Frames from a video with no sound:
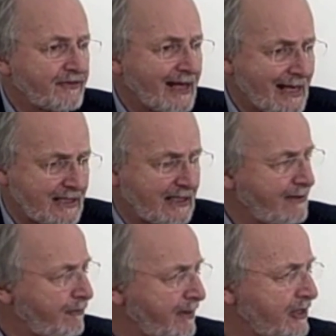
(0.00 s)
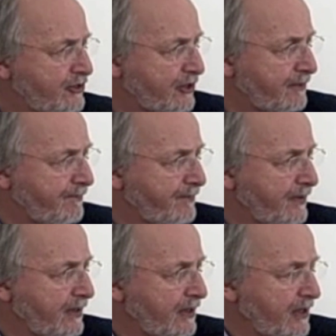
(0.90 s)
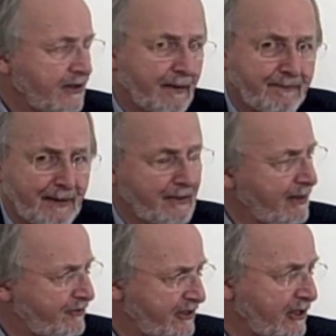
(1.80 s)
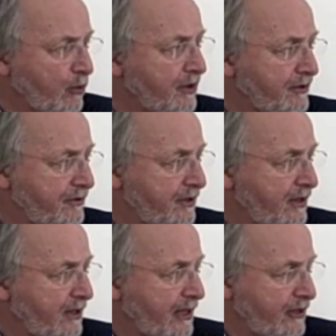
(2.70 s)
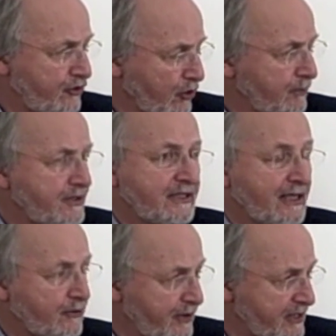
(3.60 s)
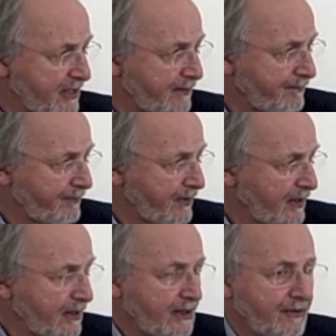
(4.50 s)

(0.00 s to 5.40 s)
the amount of tacit information that people have to deal with in jobs is increasing,